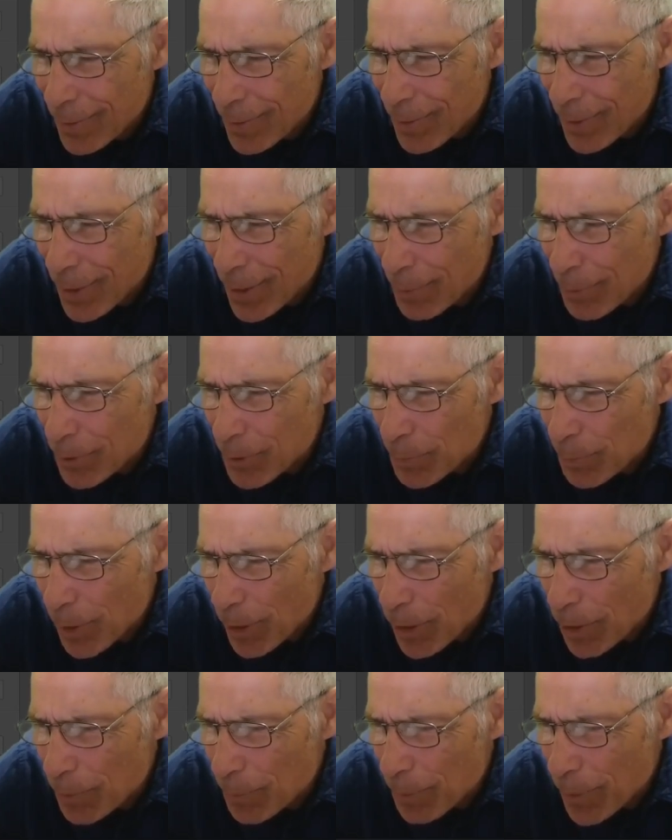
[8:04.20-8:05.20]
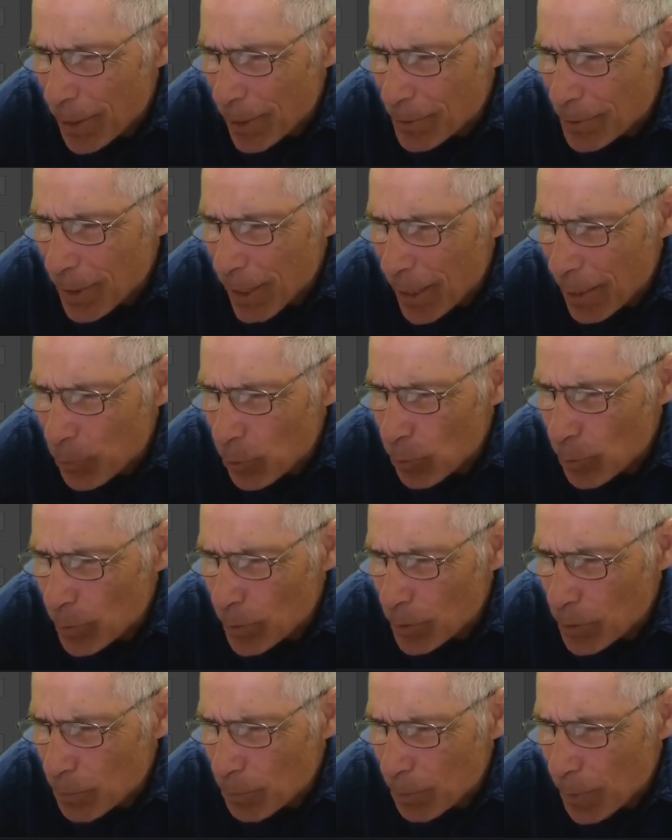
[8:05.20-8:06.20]
theme inspired by Sam
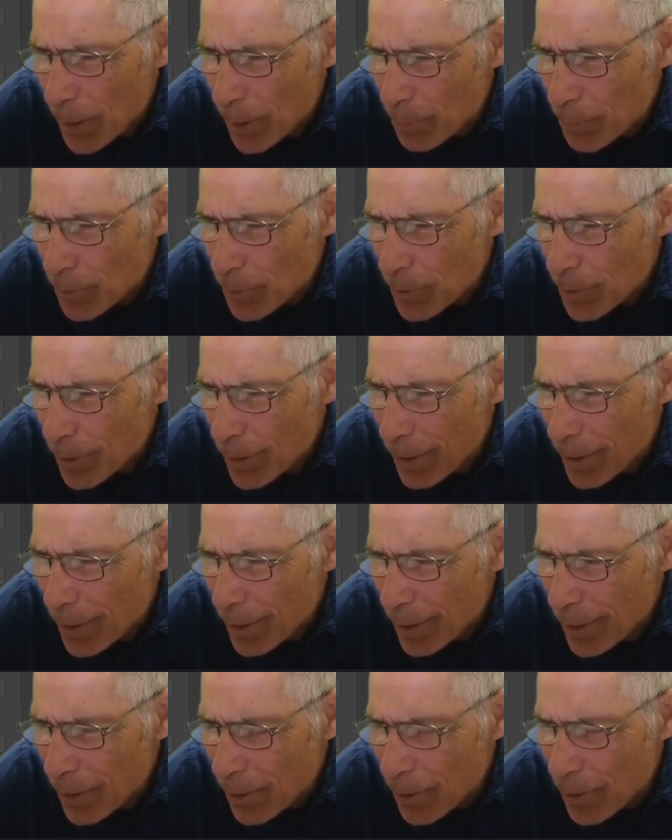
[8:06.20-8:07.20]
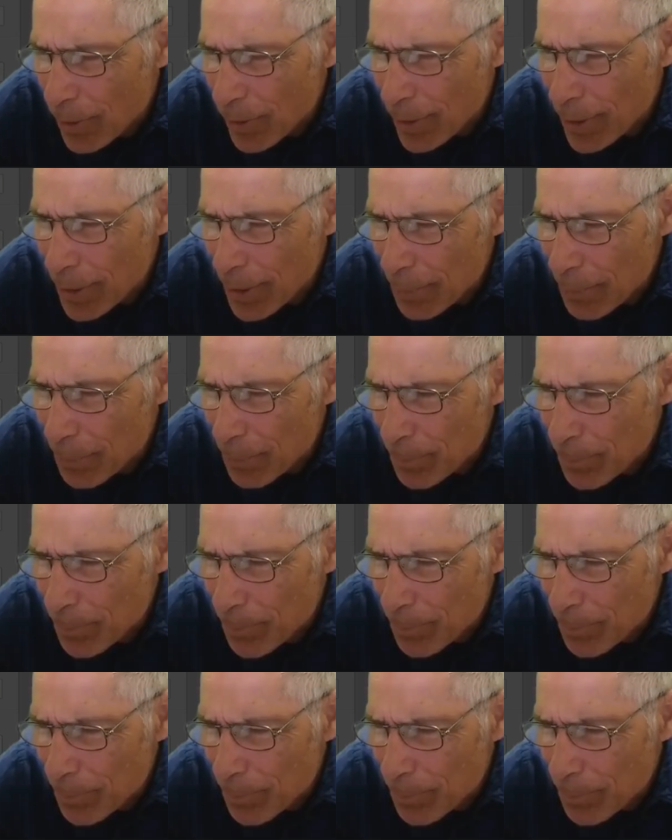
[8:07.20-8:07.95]
Human's paper theme,